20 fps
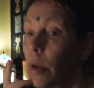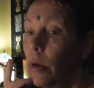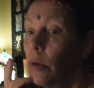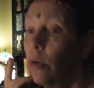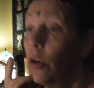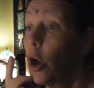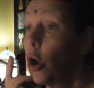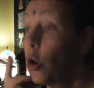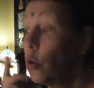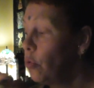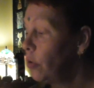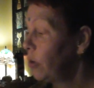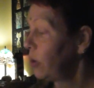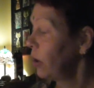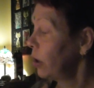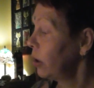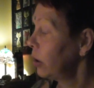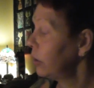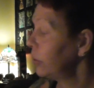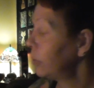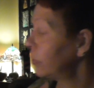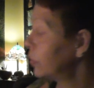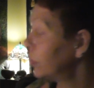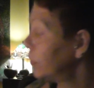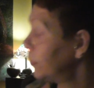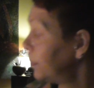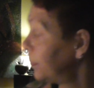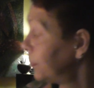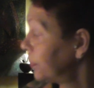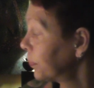no
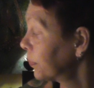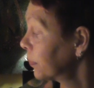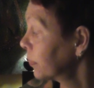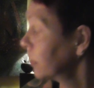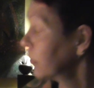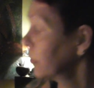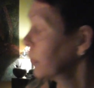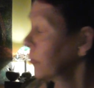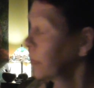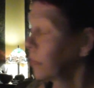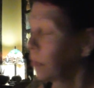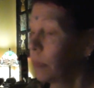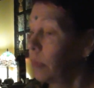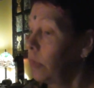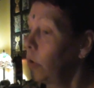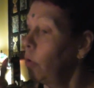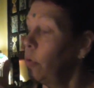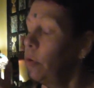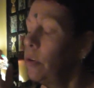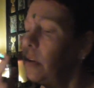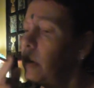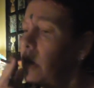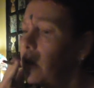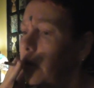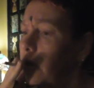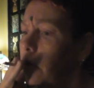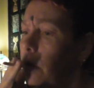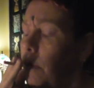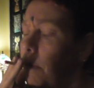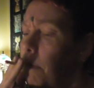denial, no
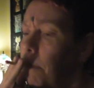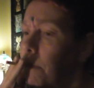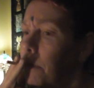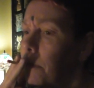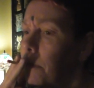denial.